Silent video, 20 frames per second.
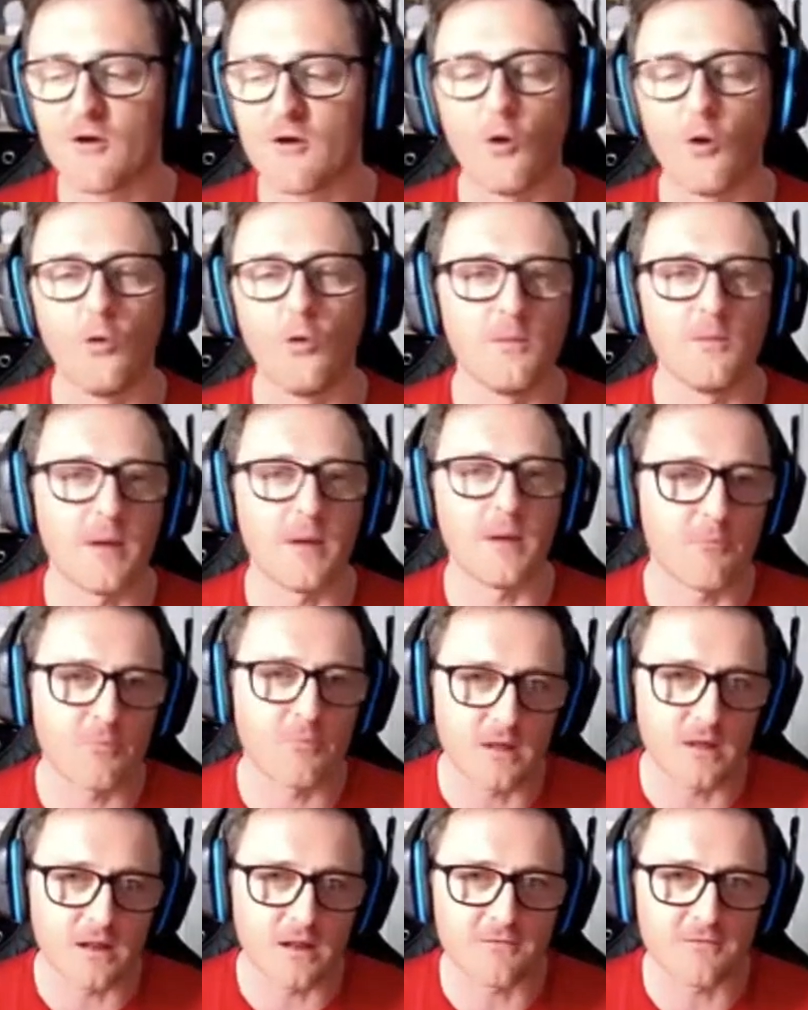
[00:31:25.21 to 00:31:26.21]
all about
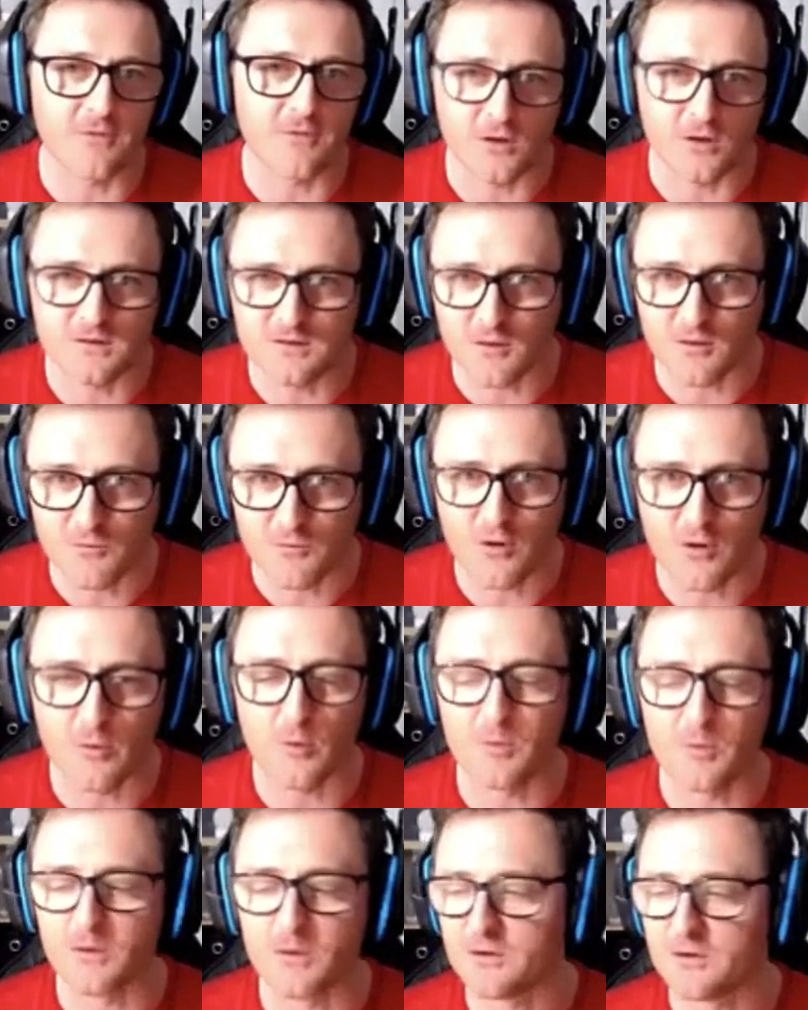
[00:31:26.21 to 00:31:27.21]
it focuses on
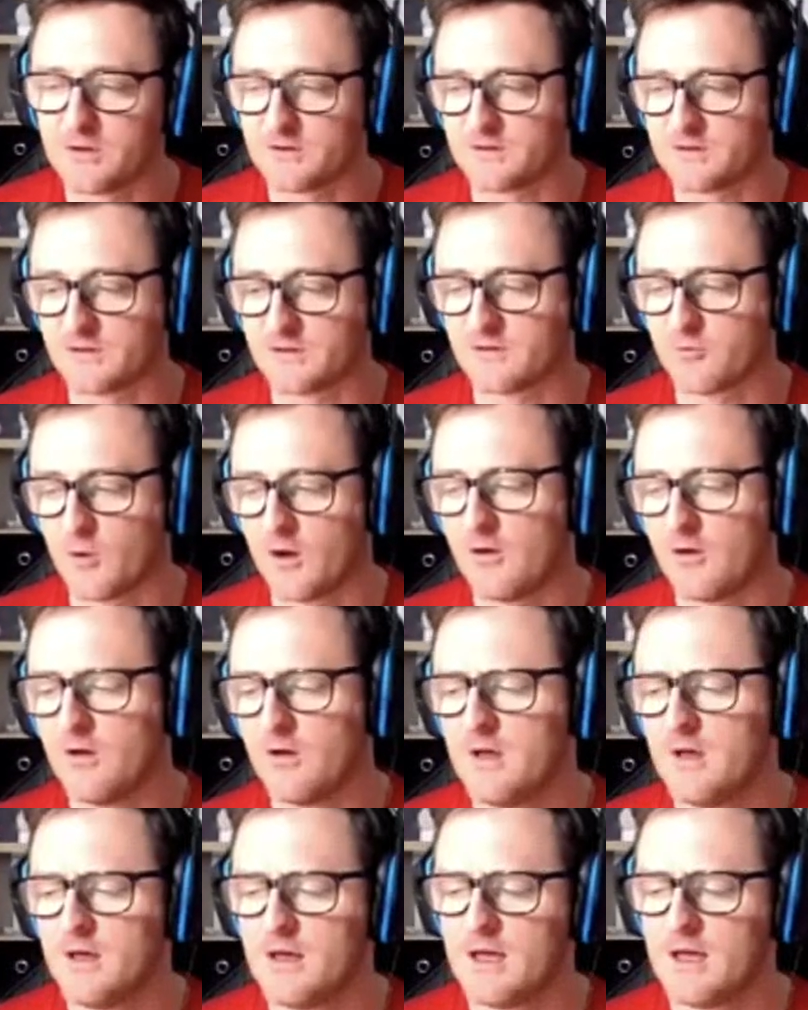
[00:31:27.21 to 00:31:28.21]
probabilities as well,
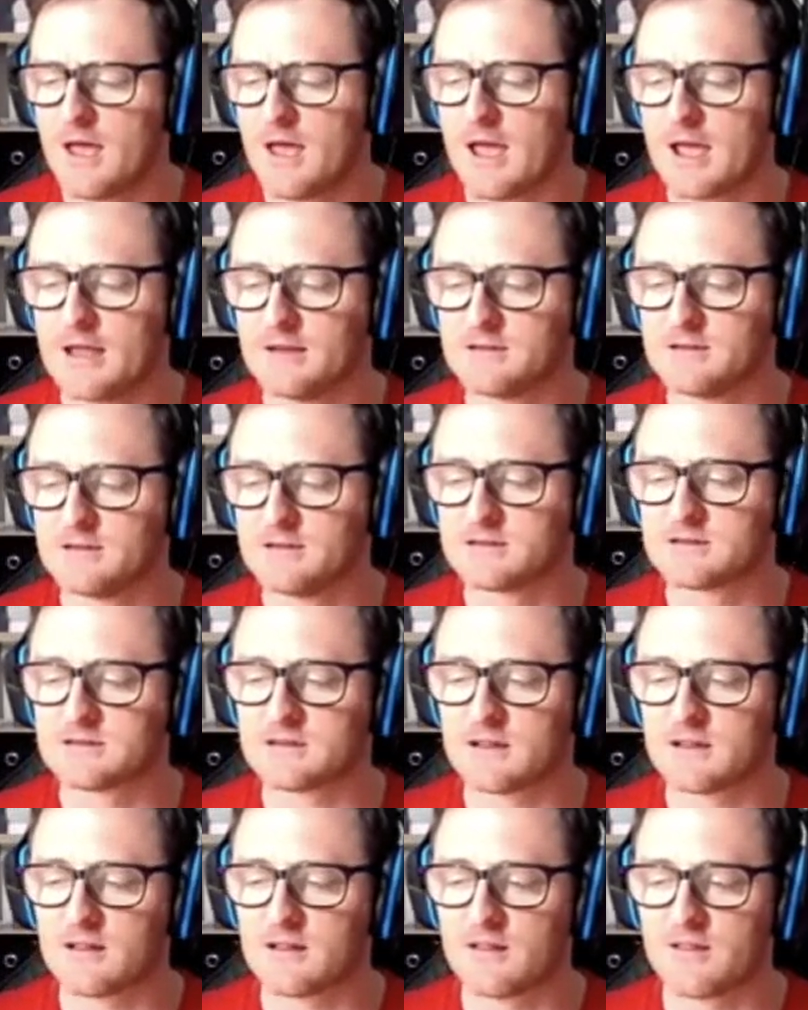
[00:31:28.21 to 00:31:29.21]
and
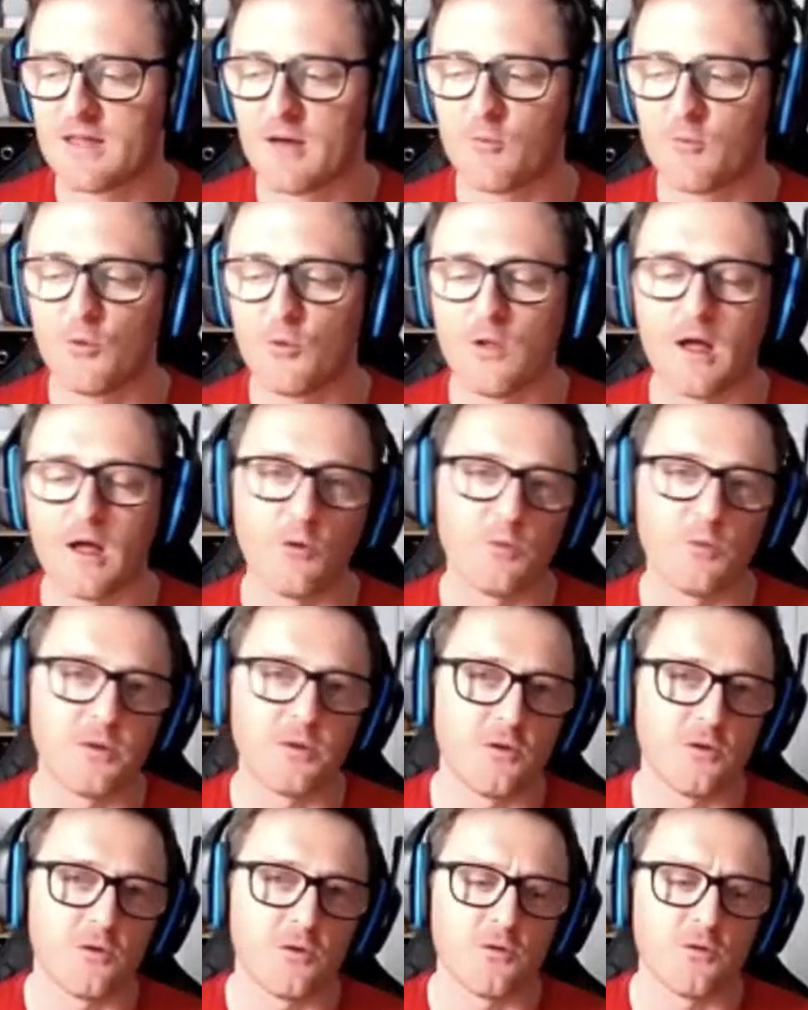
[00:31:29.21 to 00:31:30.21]
that will help
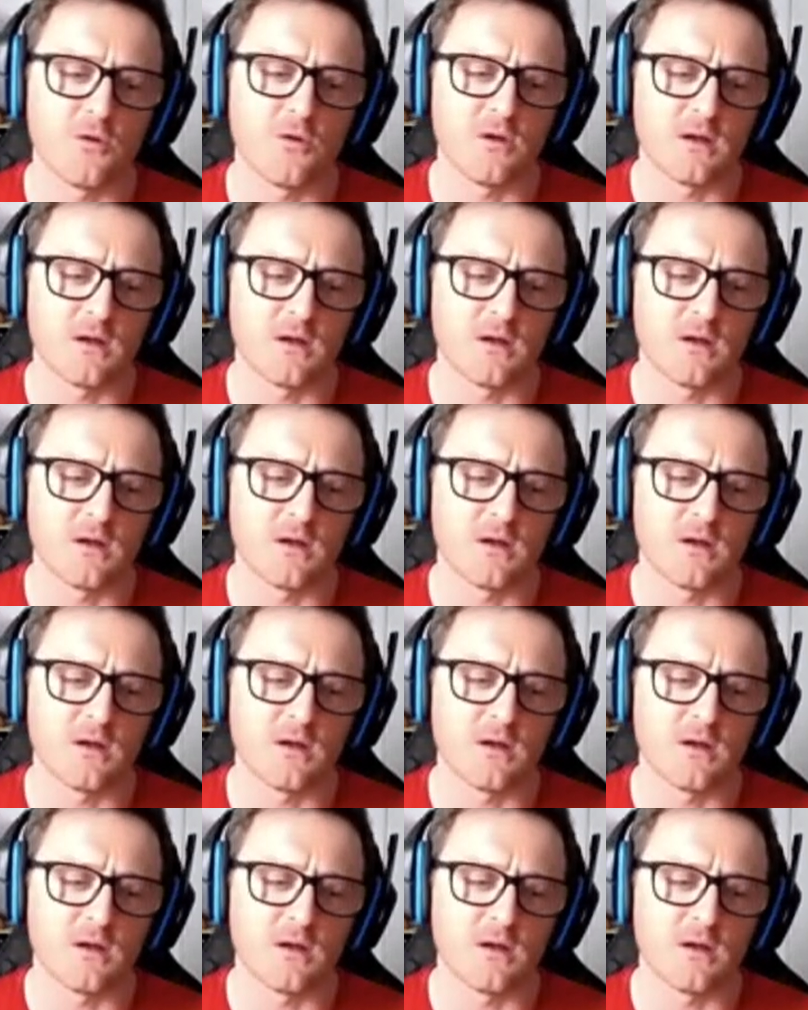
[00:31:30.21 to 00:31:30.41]
you